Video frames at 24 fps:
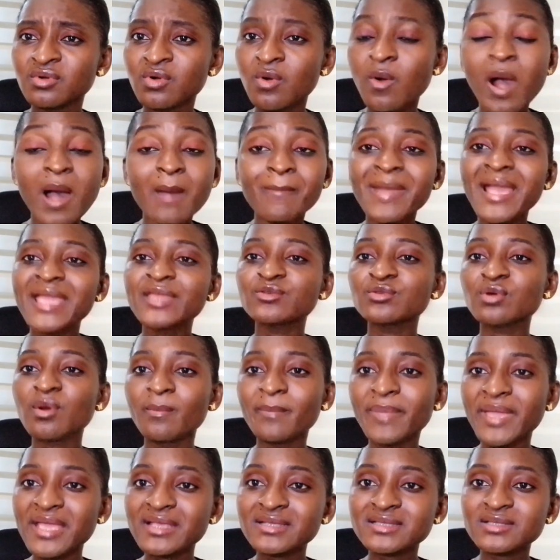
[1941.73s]
Or am I
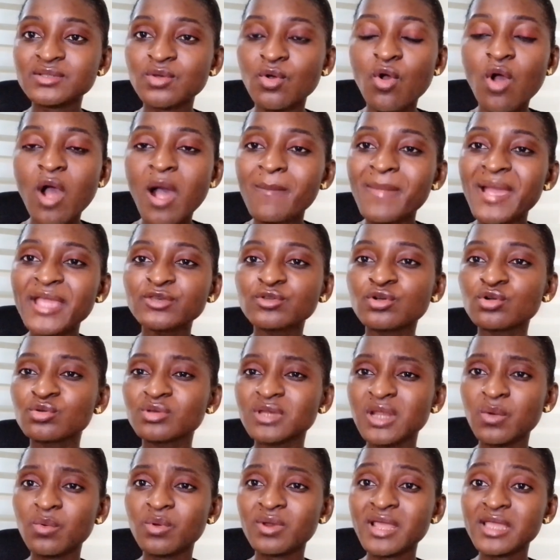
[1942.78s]
not best? Or am I not
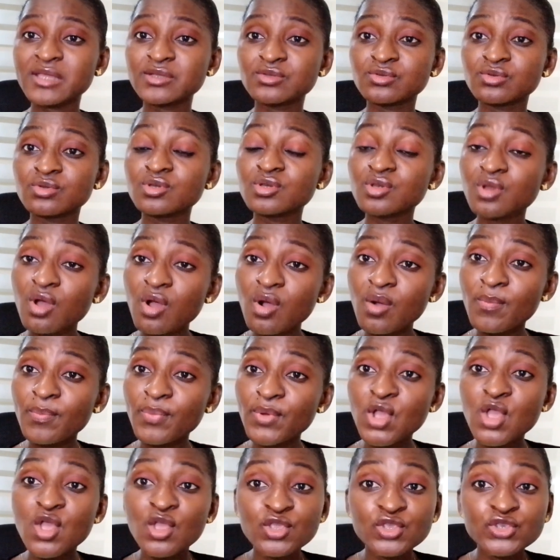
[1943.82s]
good at what I do? No,
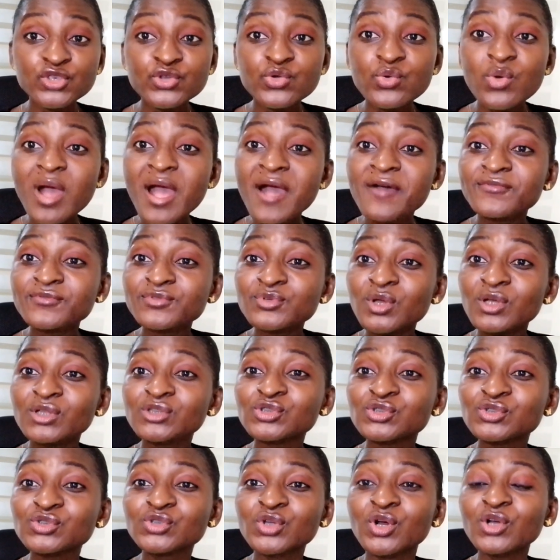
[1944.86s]
you have
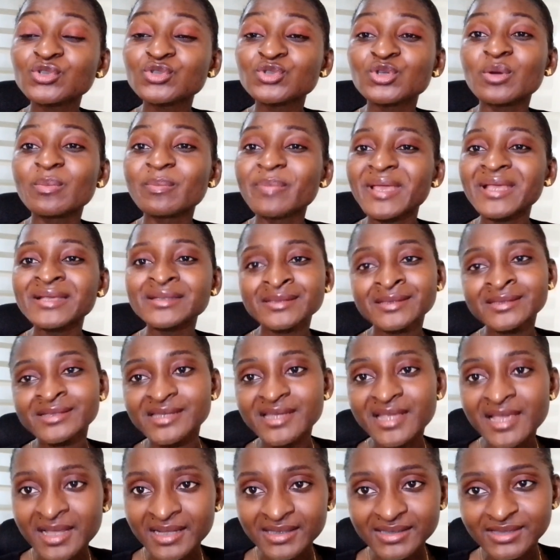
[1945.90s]
not done your best
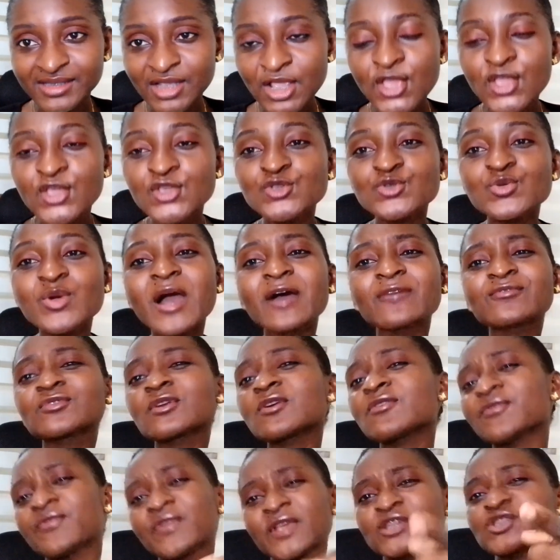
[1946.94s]
yet. You have
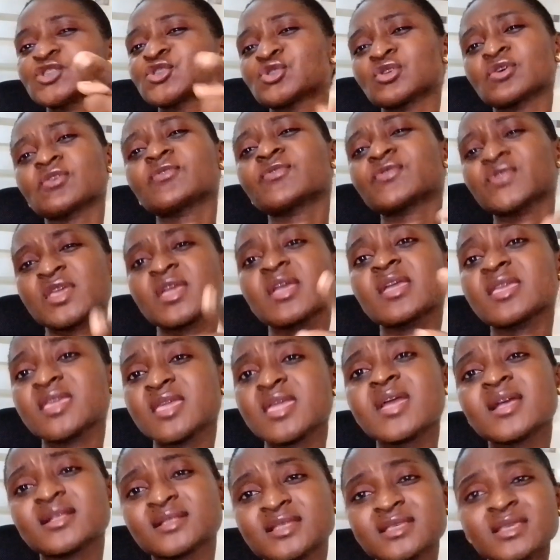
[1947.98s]
not faced your fear
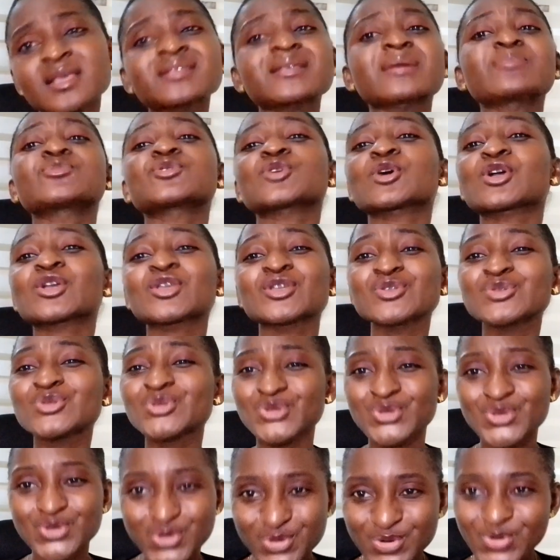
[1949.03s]
yet. Yes, I'm talking
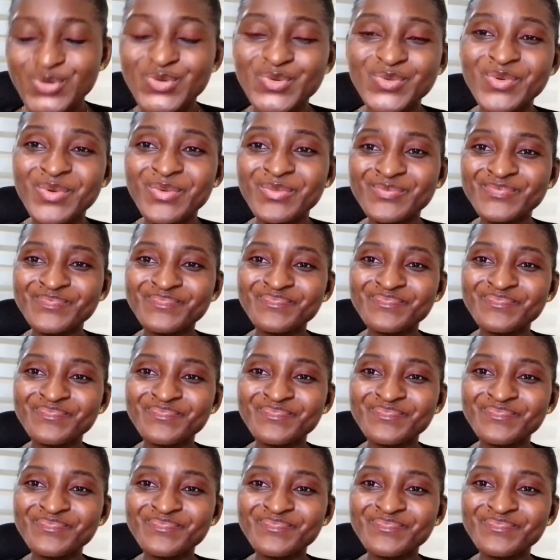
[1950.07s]
to you.